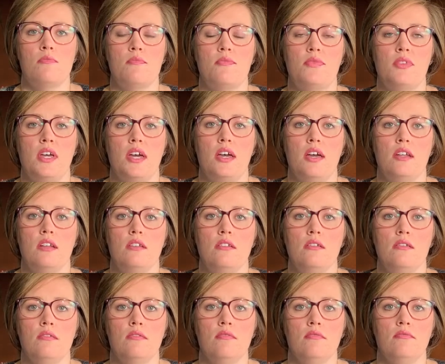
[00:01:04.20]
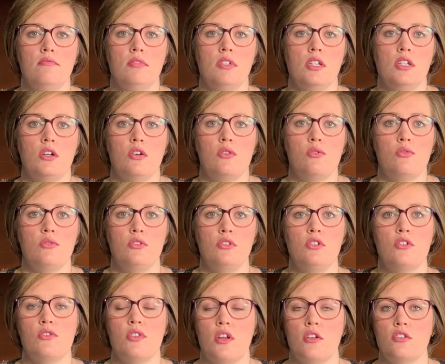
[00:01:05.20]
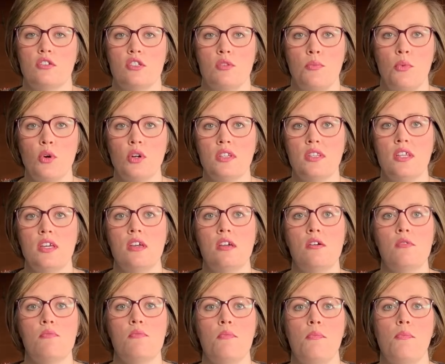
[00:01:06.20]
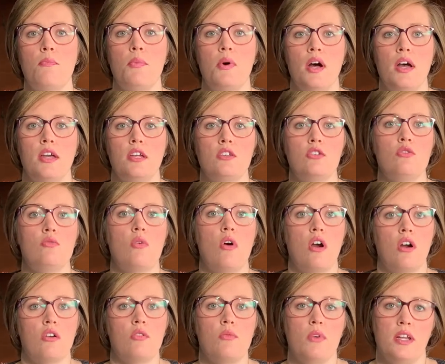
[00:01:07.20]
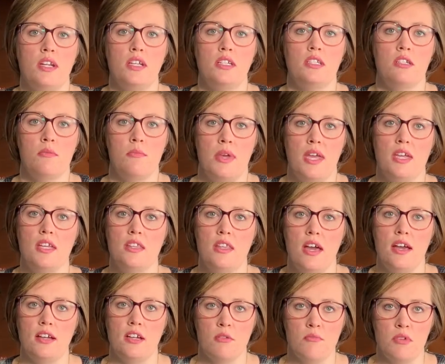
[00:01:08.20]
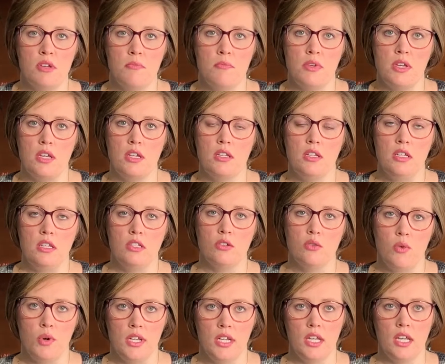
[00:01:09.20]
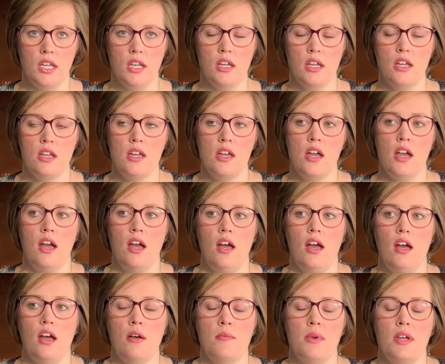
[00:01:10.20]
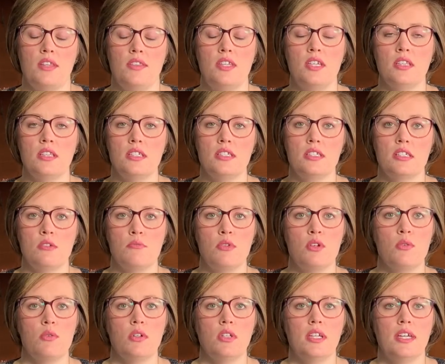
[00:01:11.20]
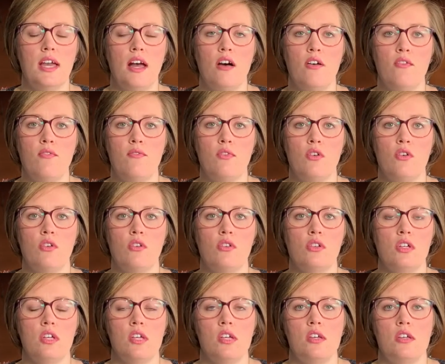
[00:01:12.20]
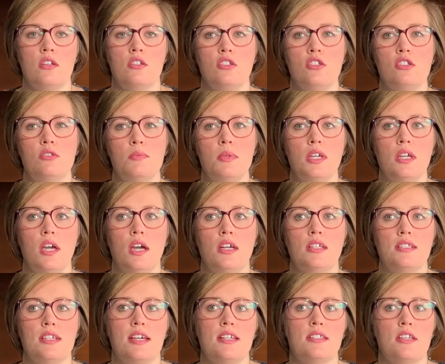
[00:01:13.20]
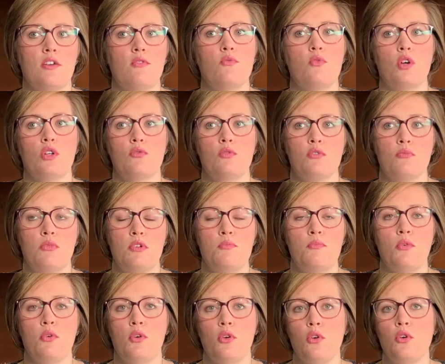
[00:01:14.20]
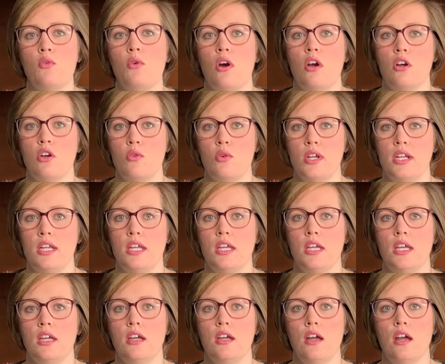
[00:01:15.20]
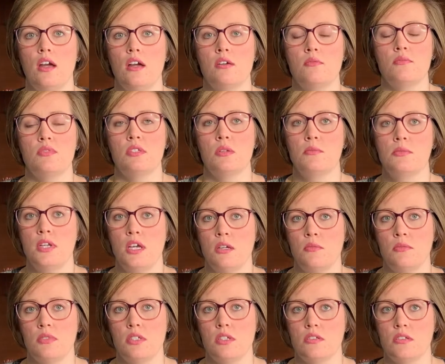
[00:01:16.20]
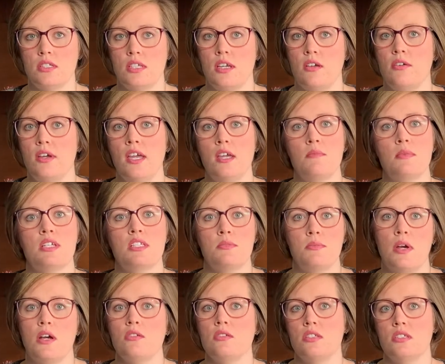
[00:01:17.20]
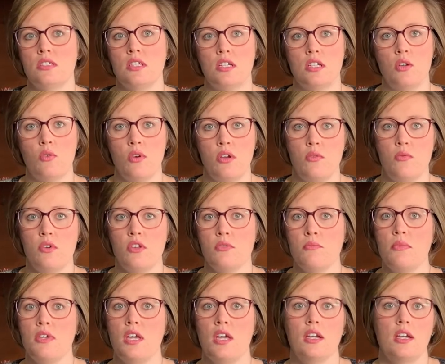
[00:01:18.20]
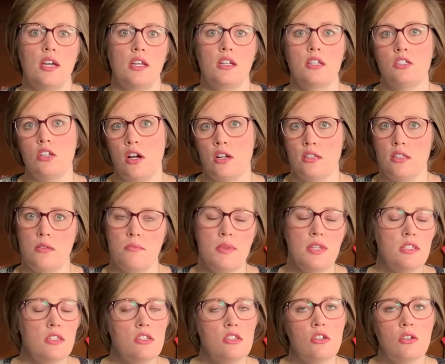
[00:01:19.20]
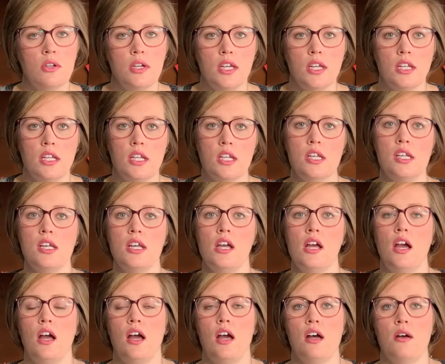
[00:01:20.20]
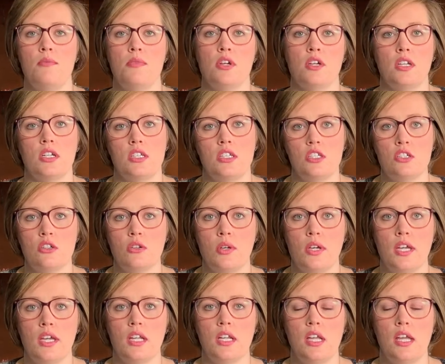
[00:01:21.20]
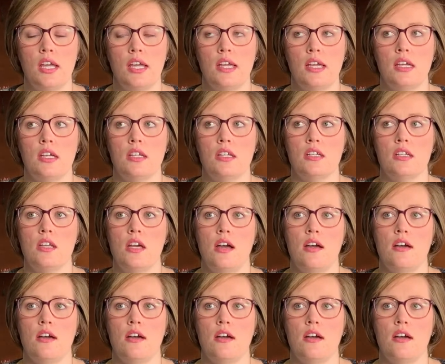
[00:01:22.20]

that you're there to support them, but you aren't ready to make that commitment in quitting. I think this can be really helpful. Just because as I've worked with people who are quitting, sometimes they'll say, okay, my spouse is going to quit with me. I kind of talk them into it. They're going to do it, and